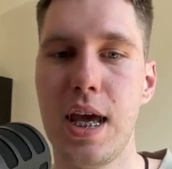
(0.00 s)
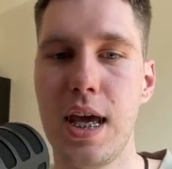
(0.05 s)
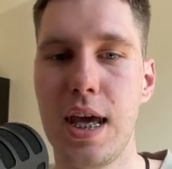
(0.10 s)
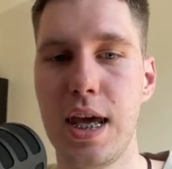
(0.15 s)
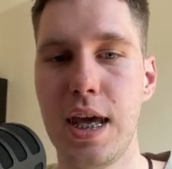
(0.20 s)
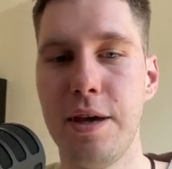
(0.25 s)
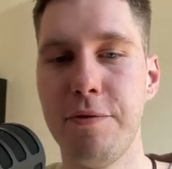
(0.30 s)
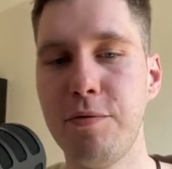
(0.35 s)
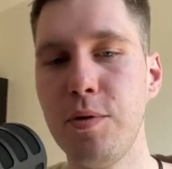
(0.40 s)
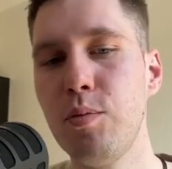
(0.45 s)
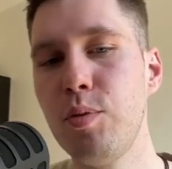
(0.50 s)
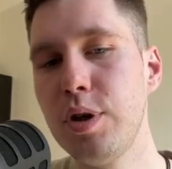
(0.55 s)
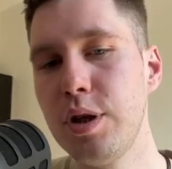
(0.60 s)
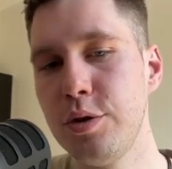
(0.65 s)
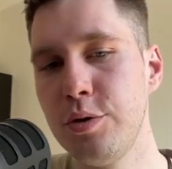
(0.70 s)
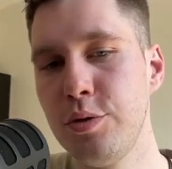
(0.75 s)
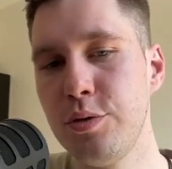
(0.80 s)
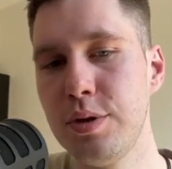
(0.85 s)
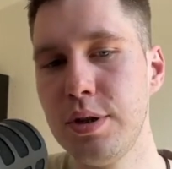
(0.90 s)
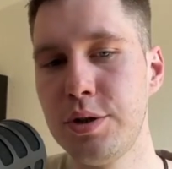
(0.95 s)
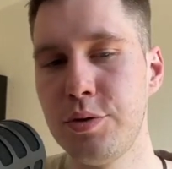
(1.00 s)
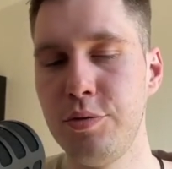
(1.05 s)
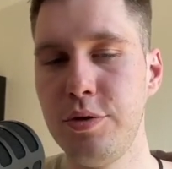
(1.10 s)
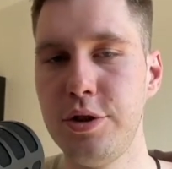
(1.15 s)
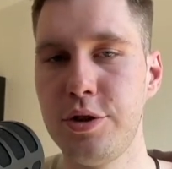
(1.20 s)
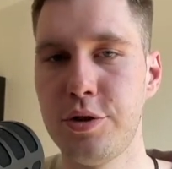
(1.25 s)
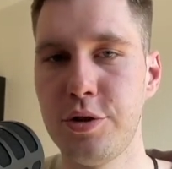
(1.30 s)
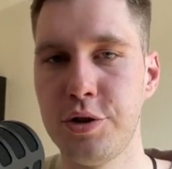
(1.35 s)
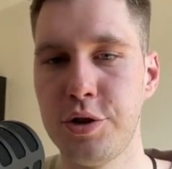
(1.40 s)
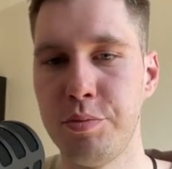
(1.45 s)
if we wouldn't do this
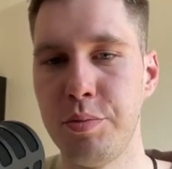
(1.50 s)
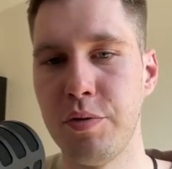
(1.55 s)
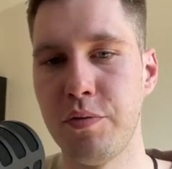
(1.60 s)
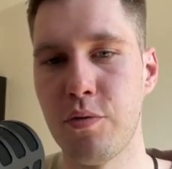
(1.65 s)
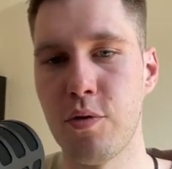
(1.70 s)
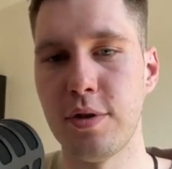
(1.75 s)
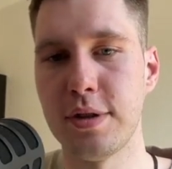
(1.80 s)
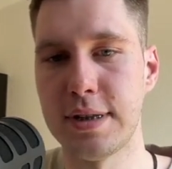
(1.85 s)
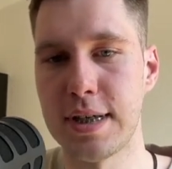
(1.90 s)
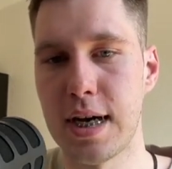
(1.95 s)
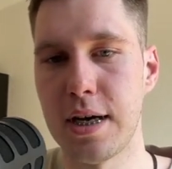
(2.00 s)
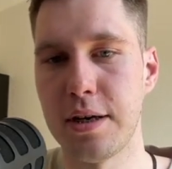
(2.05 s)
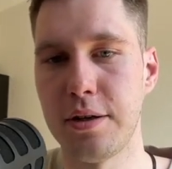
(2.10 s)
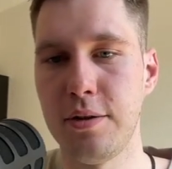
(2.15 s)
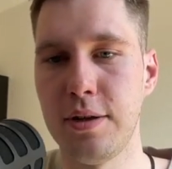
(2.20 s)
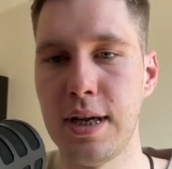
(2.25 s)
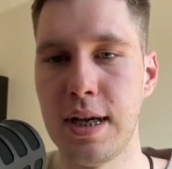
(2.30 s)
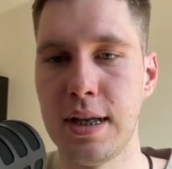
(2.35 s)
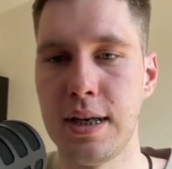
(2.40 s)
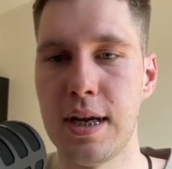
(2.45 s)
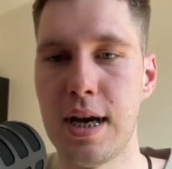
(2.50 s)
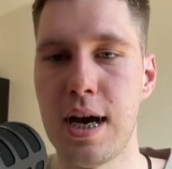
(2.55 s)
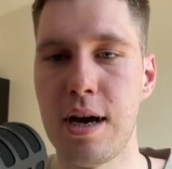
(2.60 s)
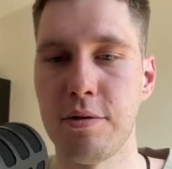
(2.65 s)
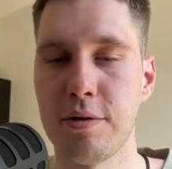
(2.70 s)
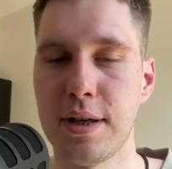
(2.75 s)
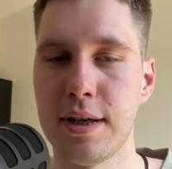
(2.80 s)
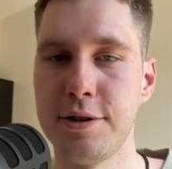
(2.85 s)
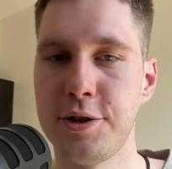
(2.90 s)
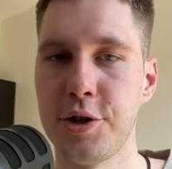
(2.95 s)
research before title and
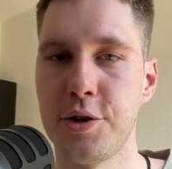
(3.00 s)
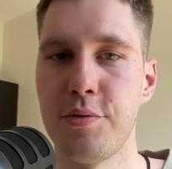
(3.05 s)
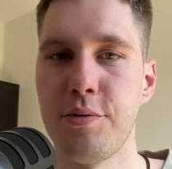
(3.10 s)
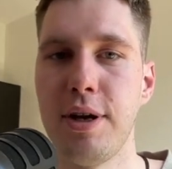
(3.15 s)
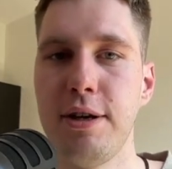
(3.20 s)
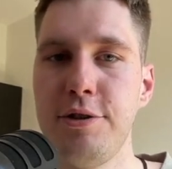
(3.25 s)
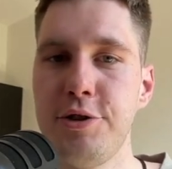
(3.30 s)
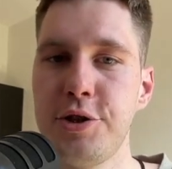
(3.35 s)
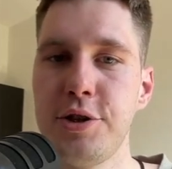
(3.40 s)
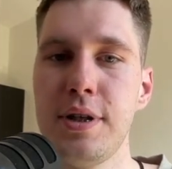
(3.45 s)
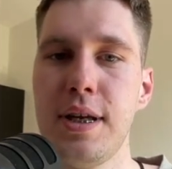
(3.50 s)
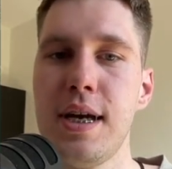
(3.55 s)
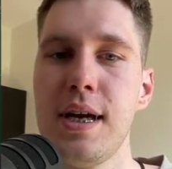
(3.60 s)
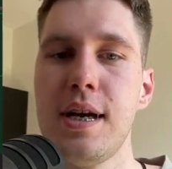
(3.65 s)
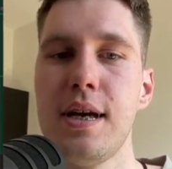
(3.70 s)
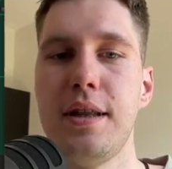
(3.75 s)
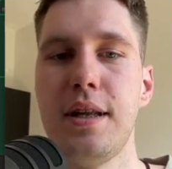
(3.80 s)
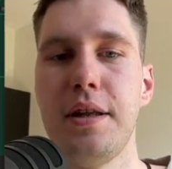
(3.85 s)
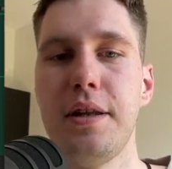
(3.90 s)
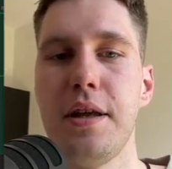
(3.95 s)
outline generation, then I